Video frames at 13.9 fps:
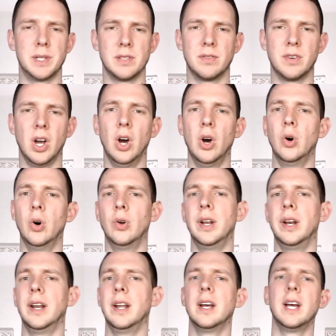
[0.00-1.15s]
of code
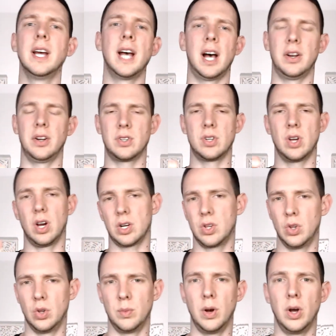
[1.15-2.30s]
and how to talk to
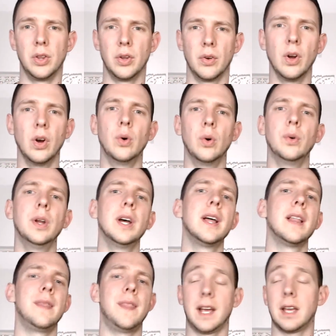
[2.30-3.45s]
them on their own.
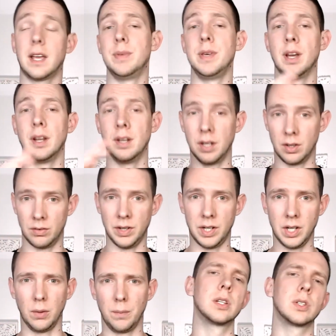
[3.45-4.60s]
That can be another
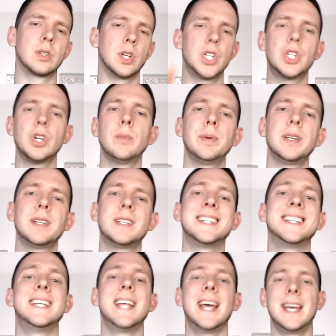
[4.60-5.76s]
video. So let's jump into
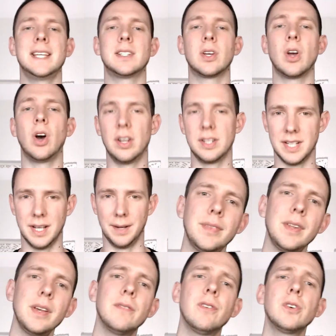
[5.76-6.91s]
today's content.
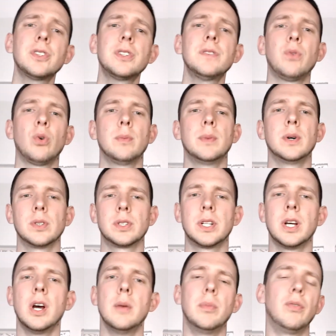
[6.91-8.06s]
First and foremost,
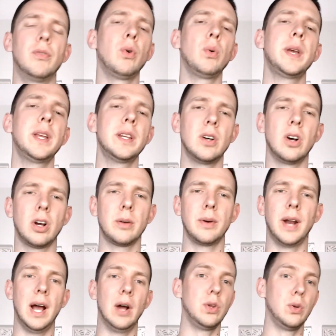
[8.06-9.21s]
before we can talk
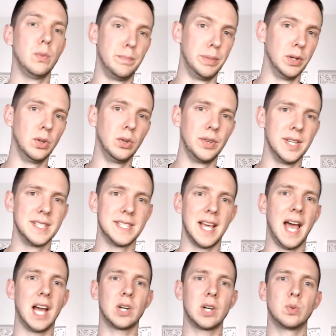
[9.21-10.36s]
about how do you build this
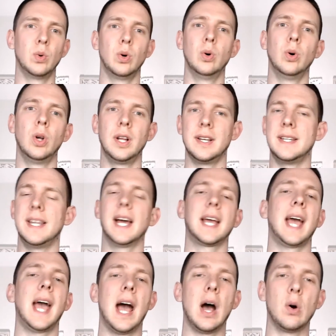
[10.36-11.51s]
actual
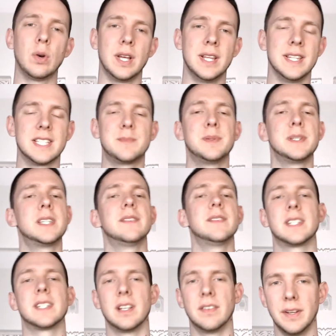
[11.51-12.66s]
deck out and the
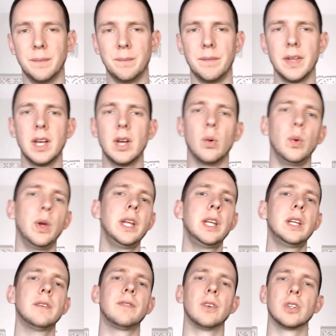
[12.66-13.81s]
specifics of it, we need
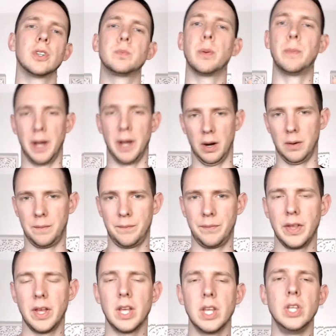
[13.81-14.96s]
to first prepare.
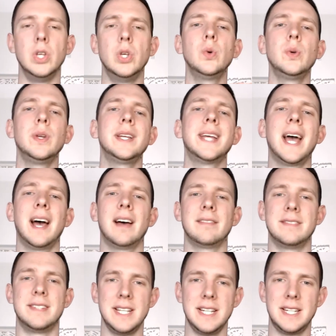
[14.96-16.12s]
You need to
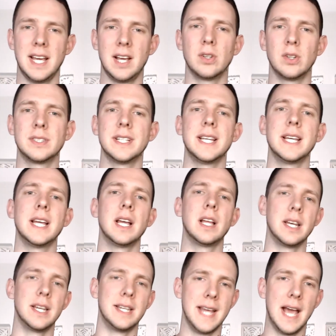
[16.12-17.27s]
have details
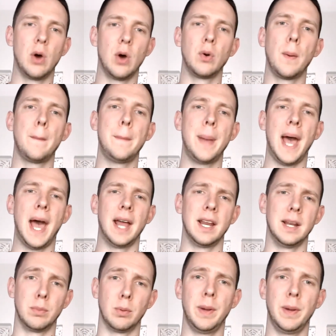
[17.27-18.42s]
down pat
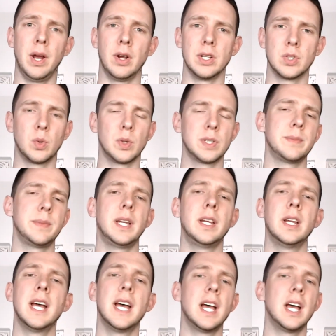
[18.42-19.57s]
in preparing. So what does that
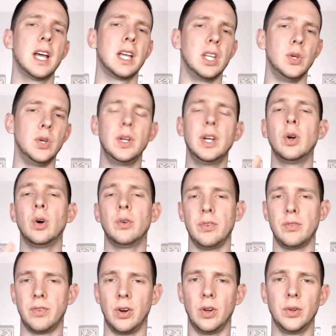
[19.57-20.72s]
mean? You need to know if you
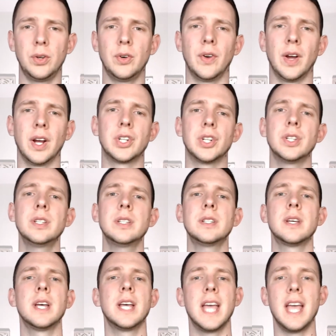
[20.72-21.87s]
follow the directions.
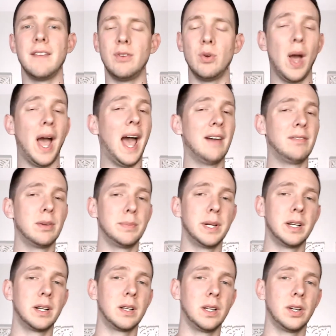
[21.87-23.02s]
If you haven't
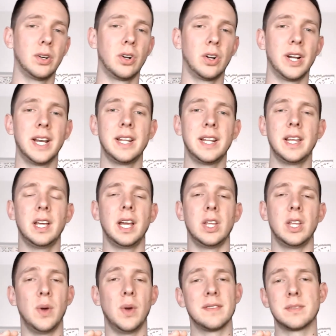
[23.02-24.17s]
been cleared on anything and
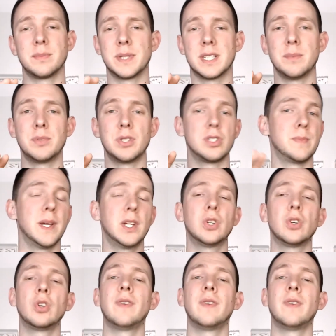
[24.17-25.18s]
you have some assumptions, make sure you